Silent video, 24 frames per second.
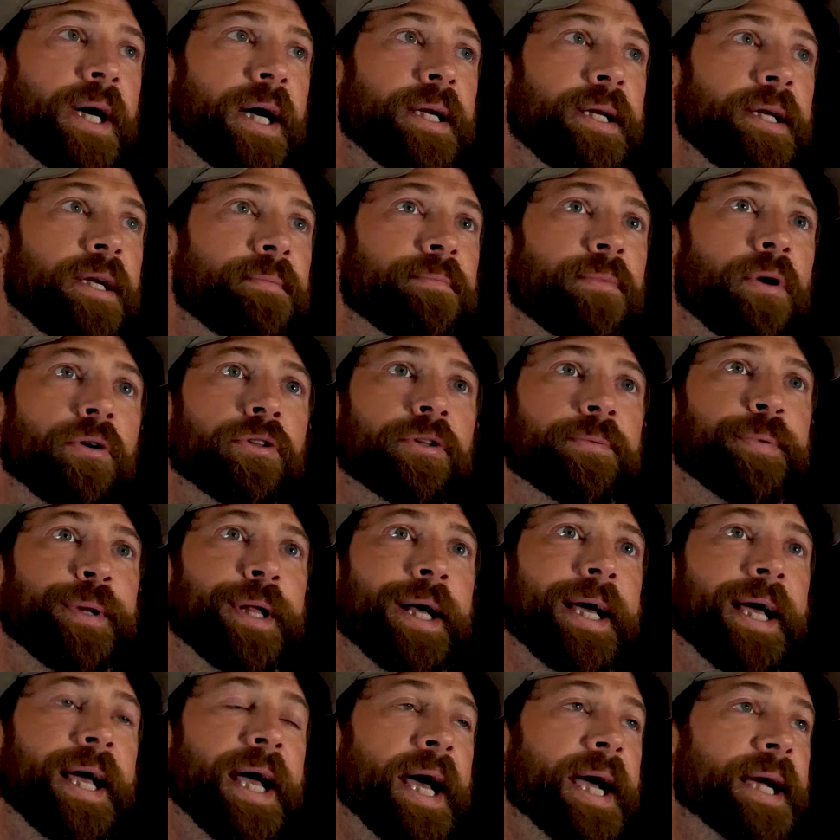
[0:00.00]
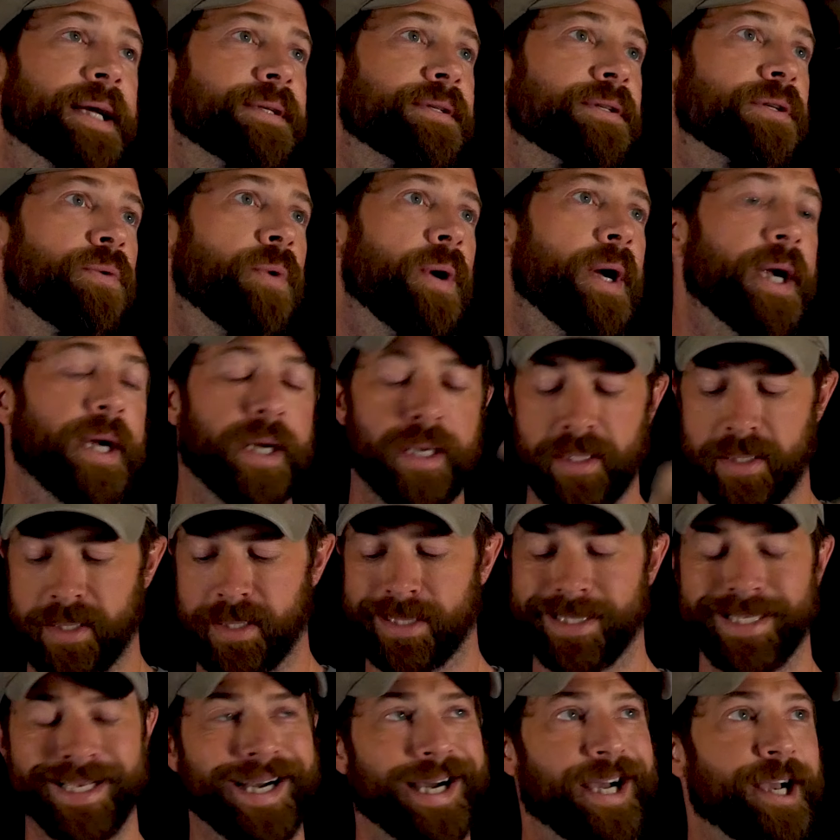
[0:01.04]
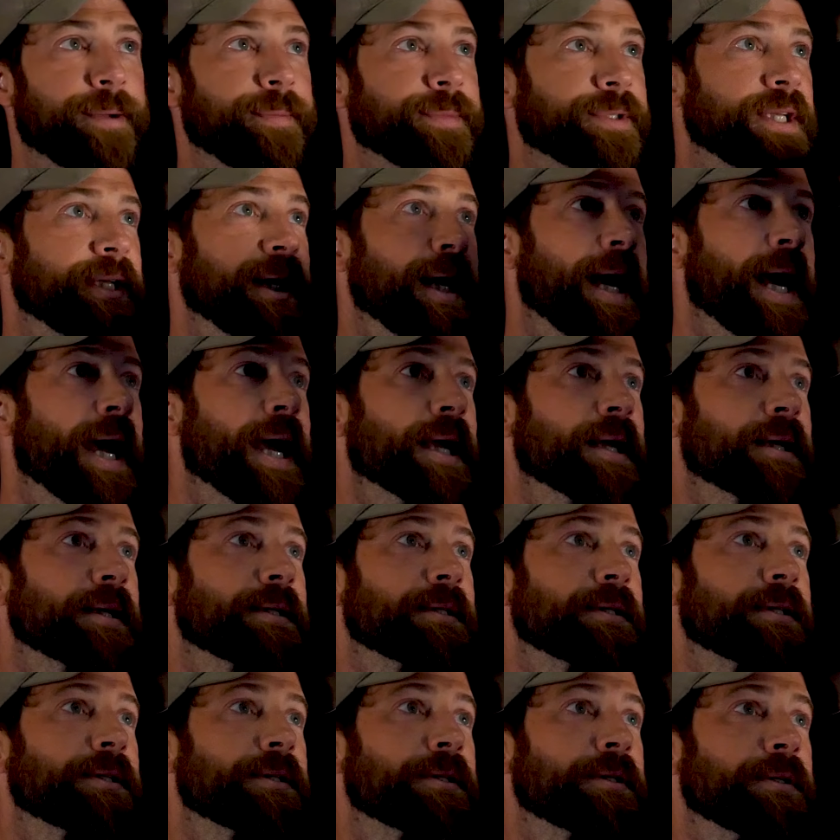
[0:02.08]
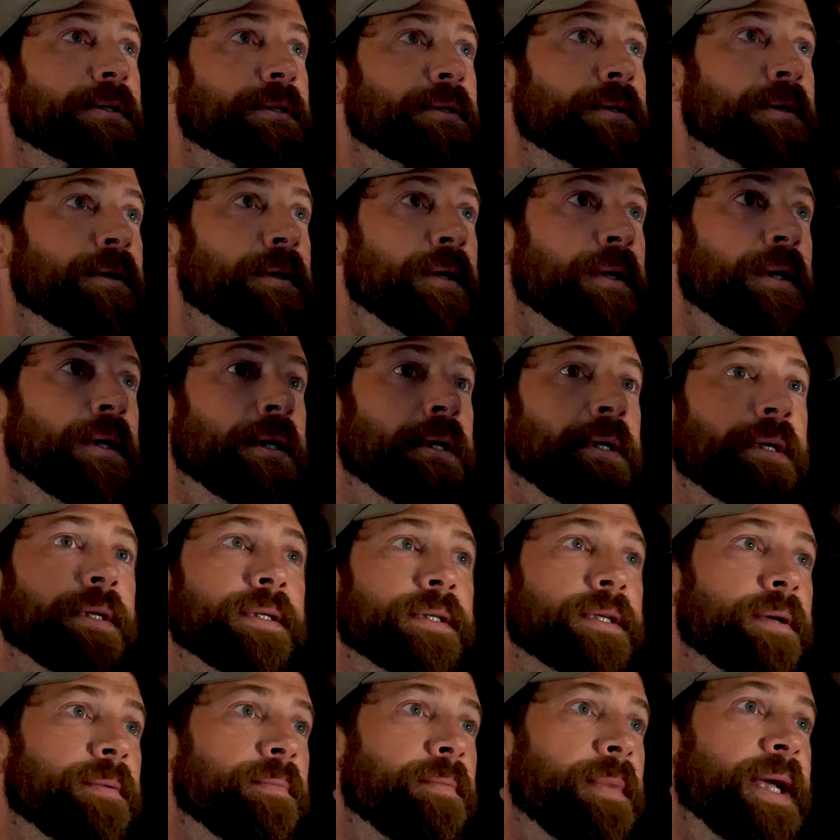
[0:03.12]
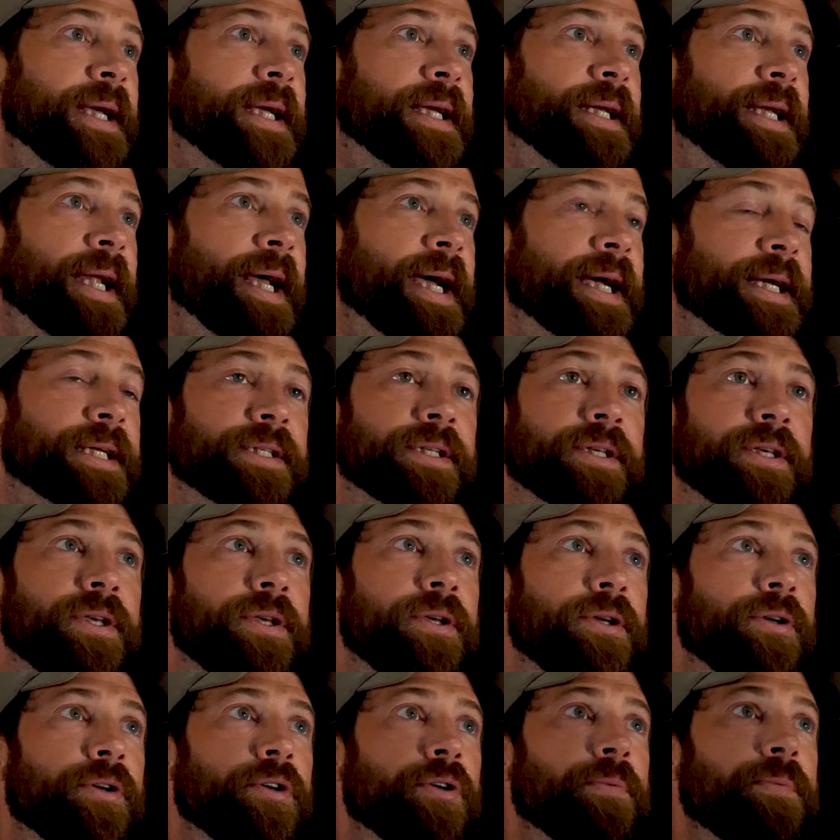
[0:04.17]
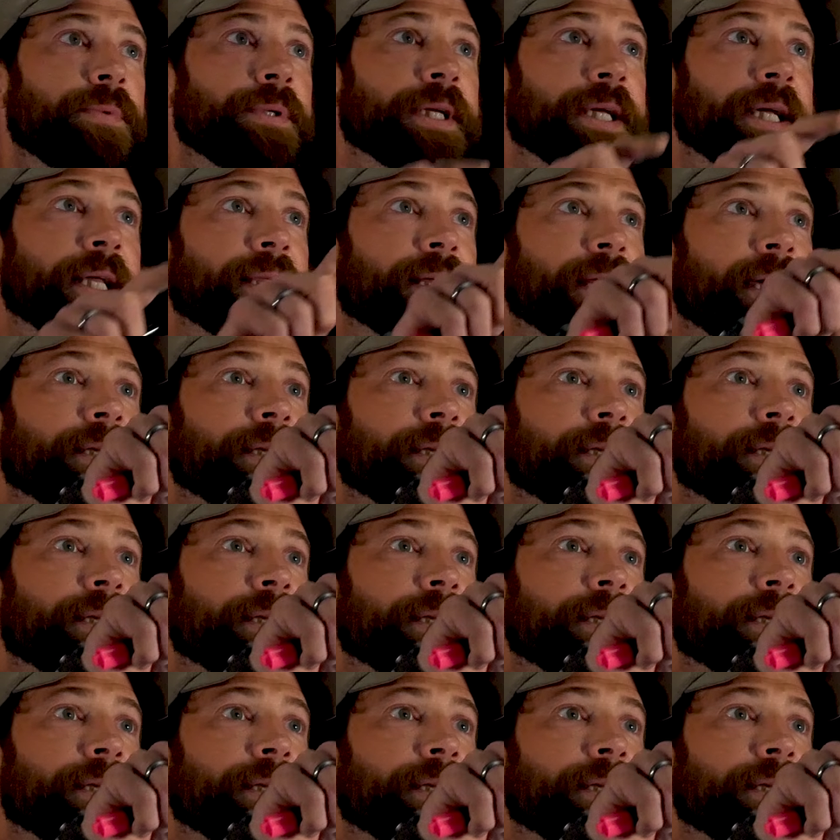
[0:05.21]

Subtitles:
I need to multiply x squared times an x to make it x cubed, and then